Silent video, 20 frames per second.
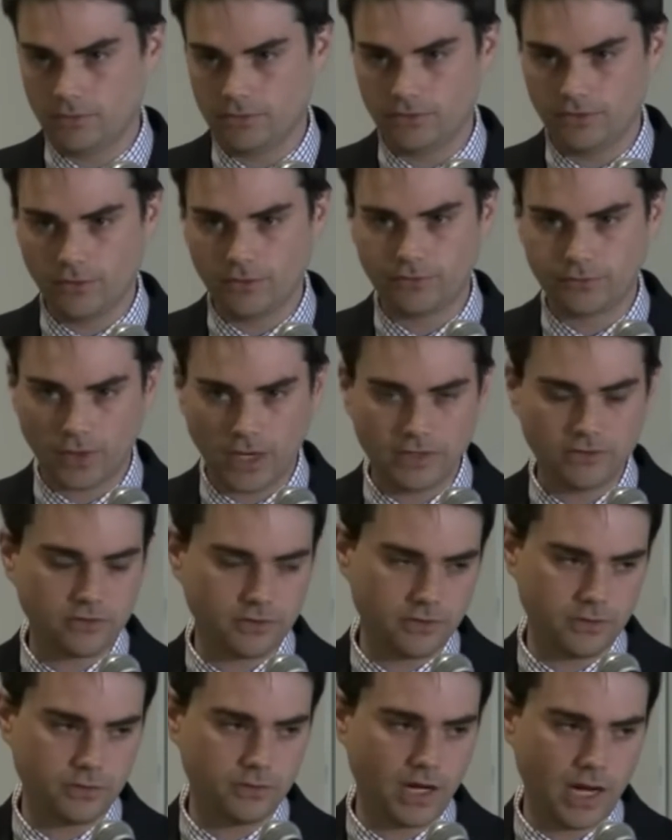was no friend
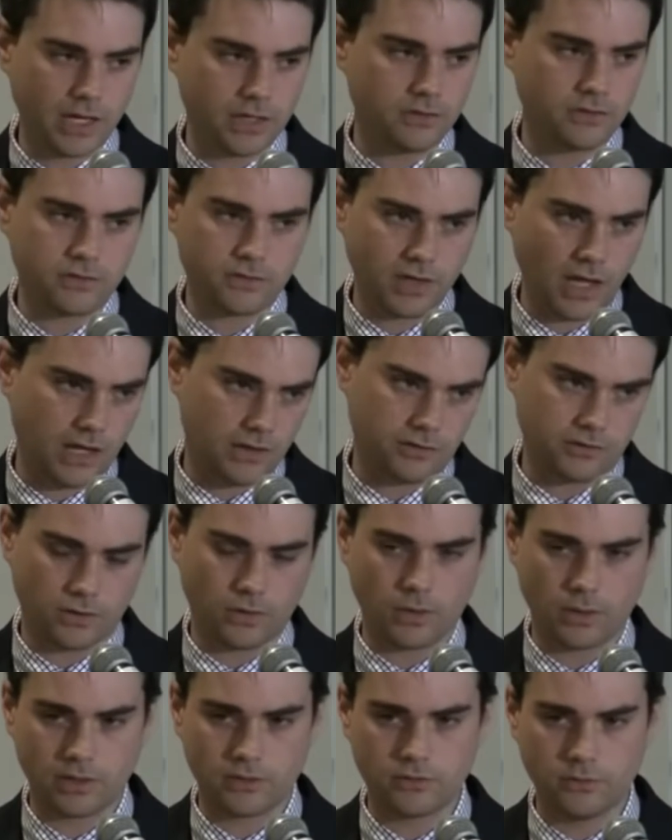to the United States,
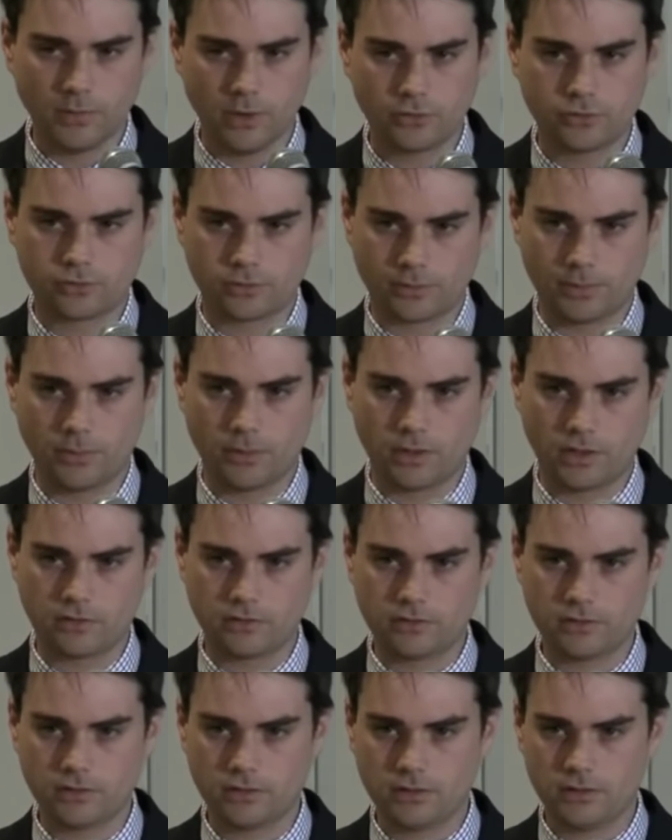according to most
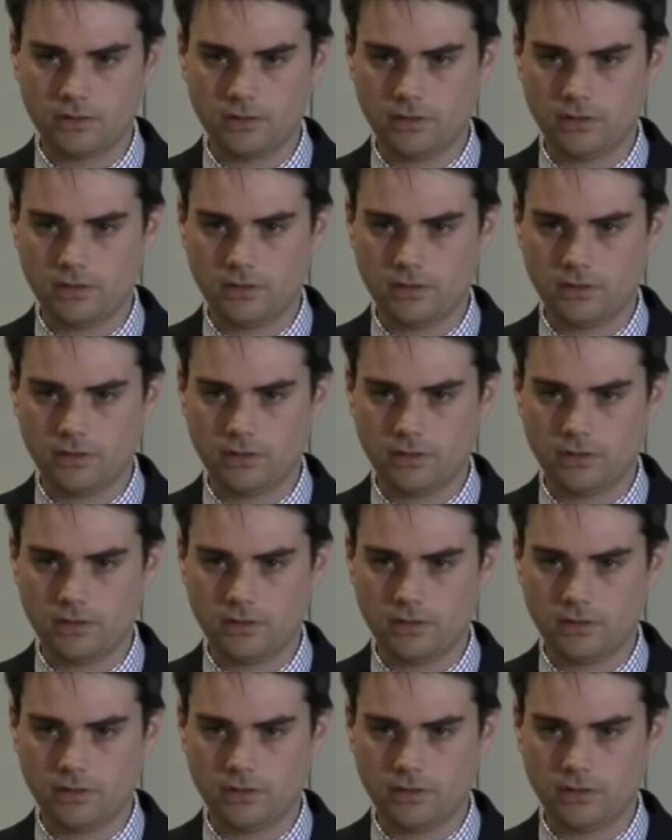reports.